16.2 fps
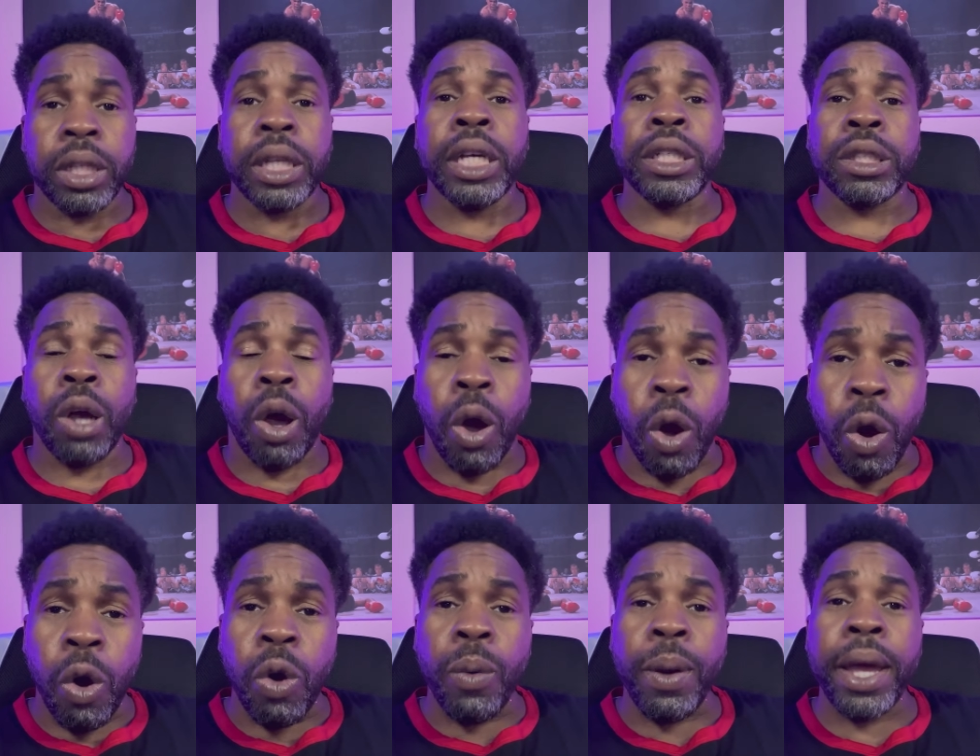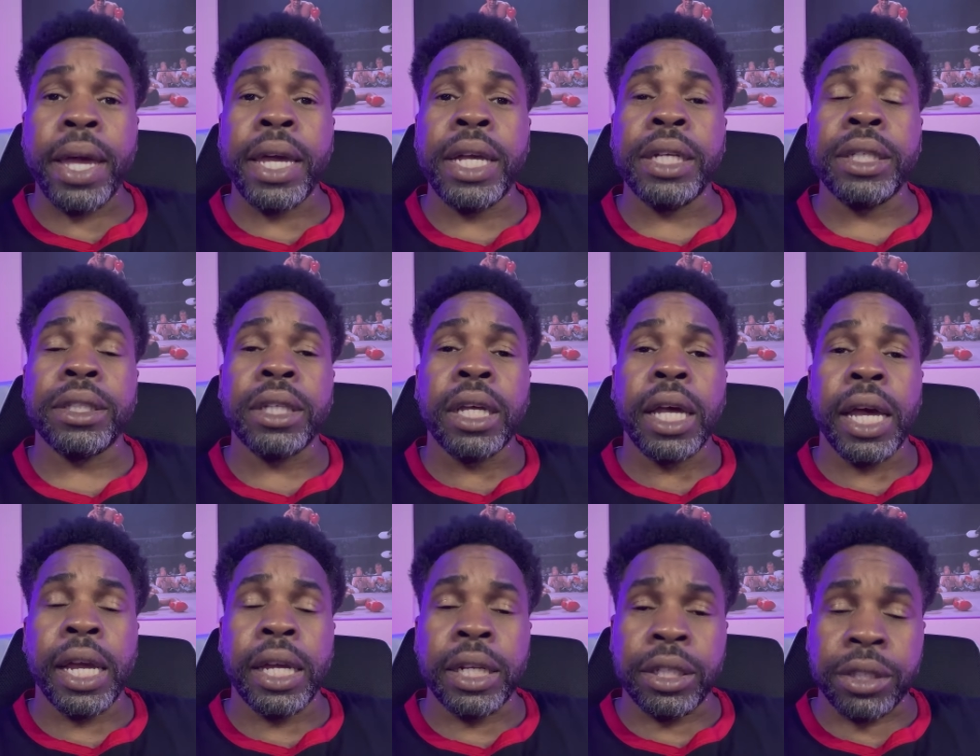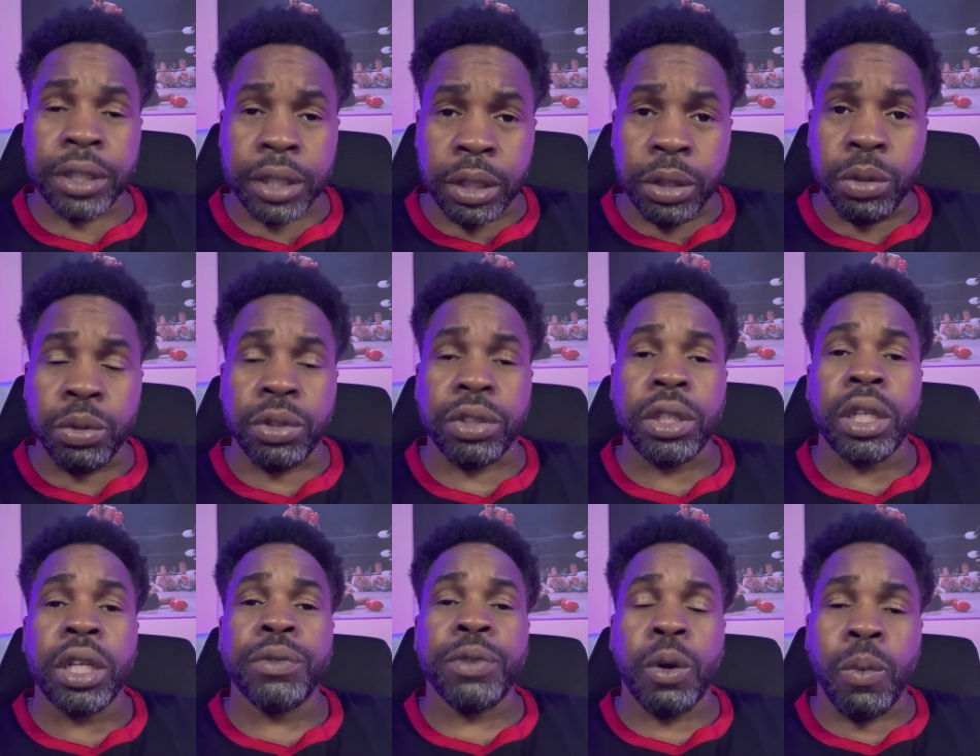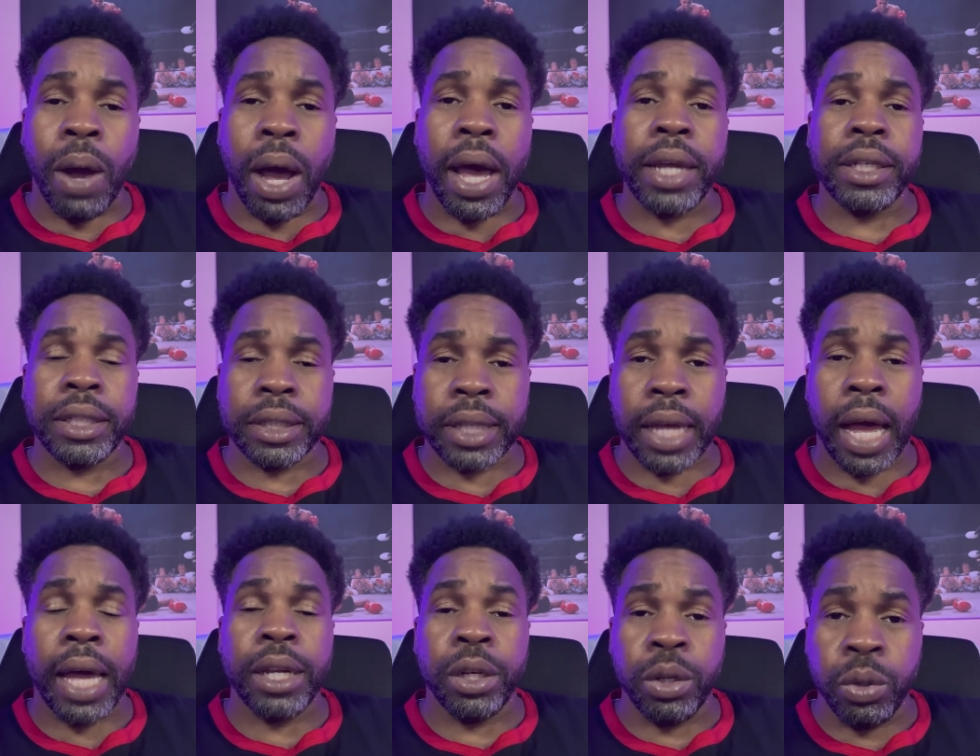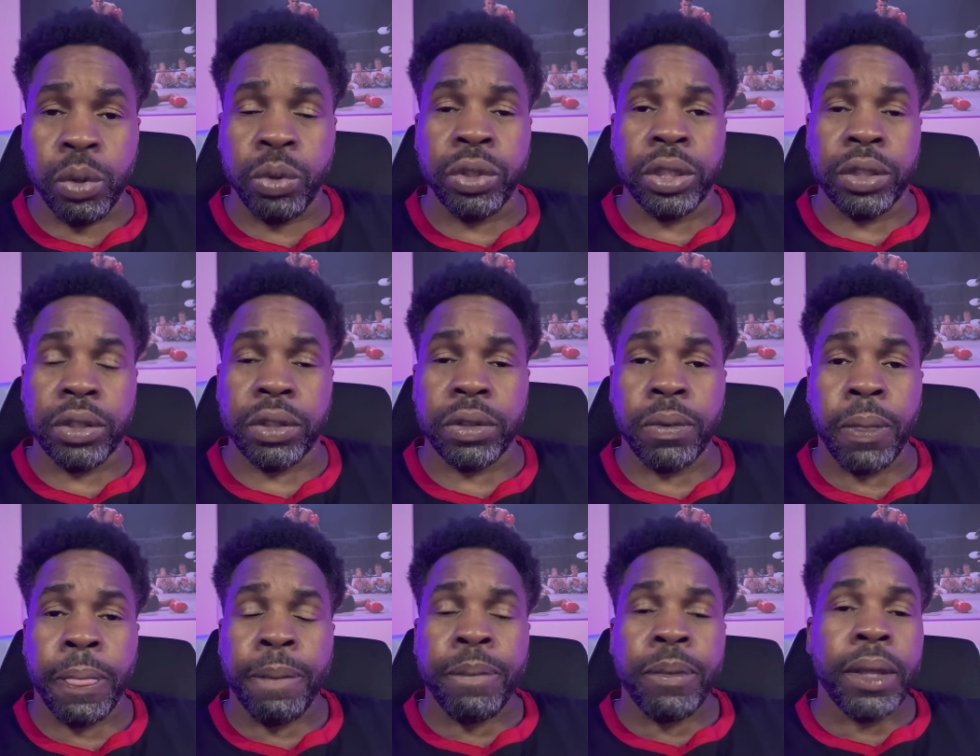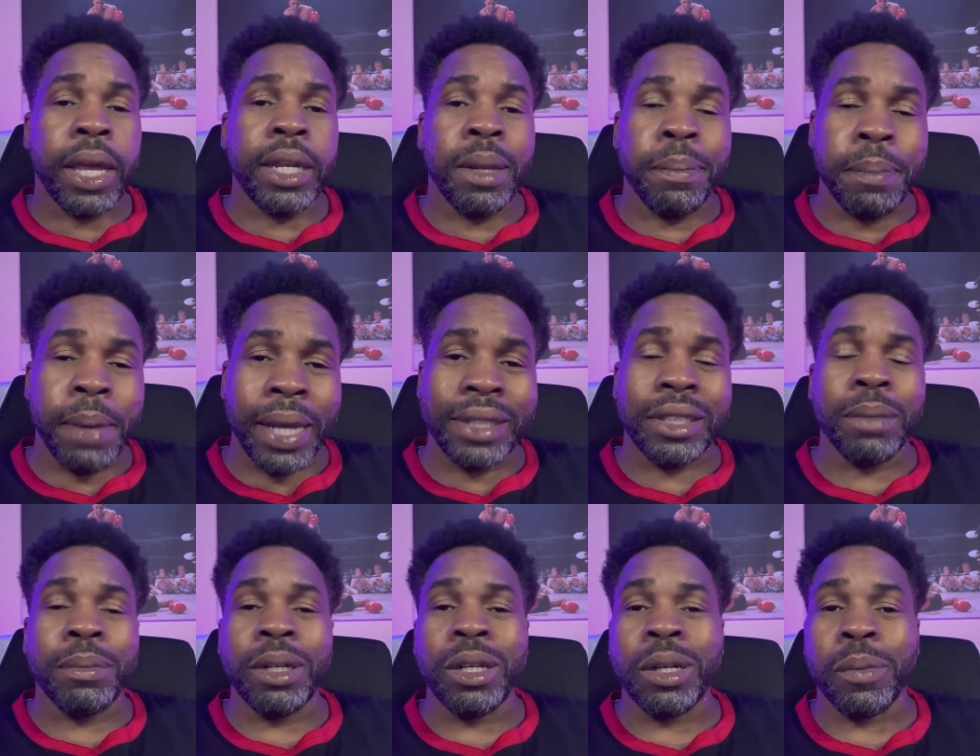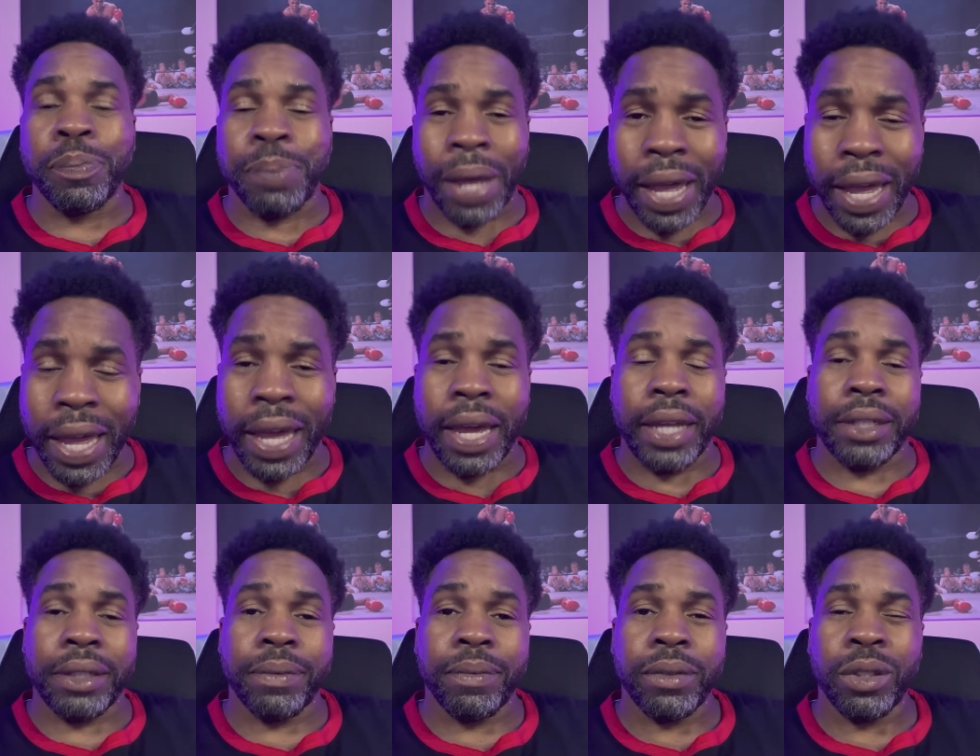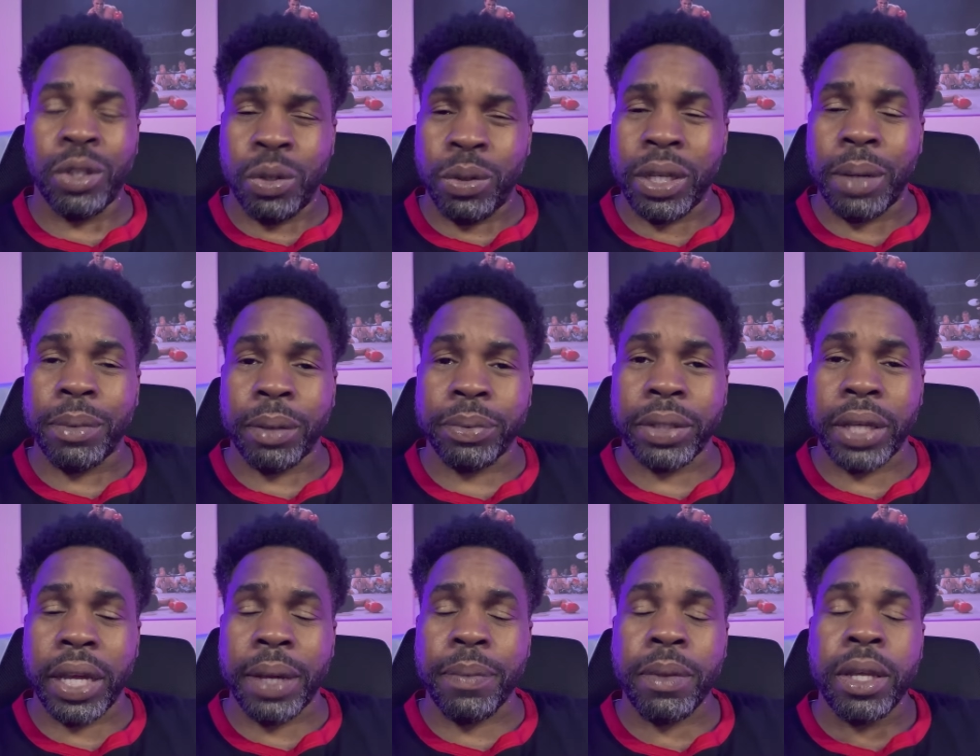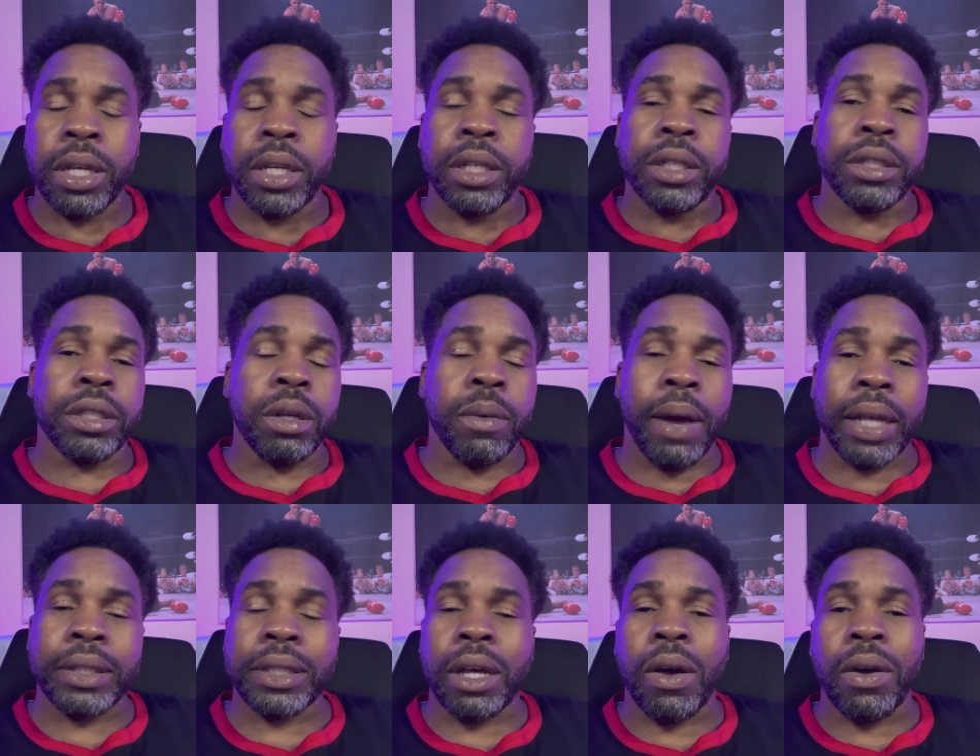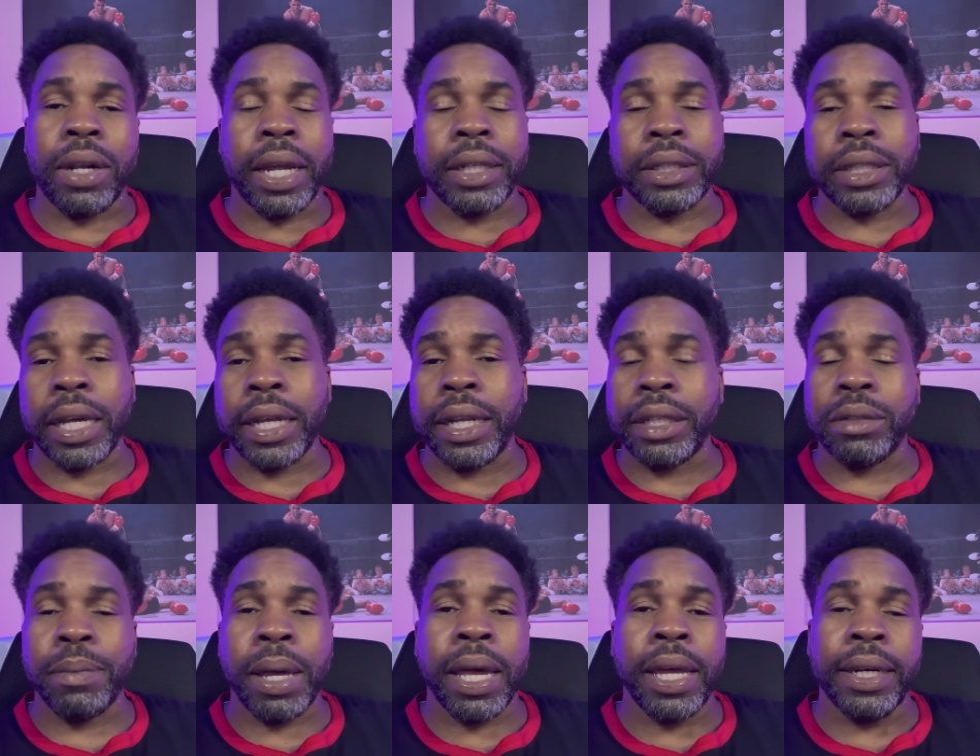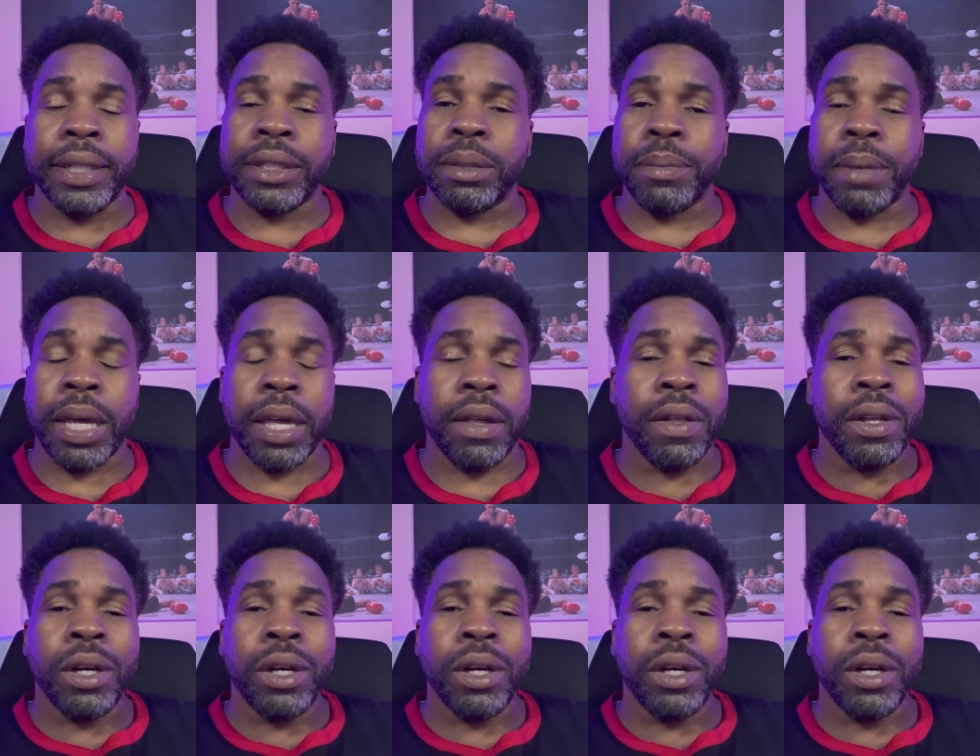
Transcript: It's always an excuse for why this guy loses. And it makes him look bad. Did you get what I'm saying? So I saw that to say this, man. Listen, man,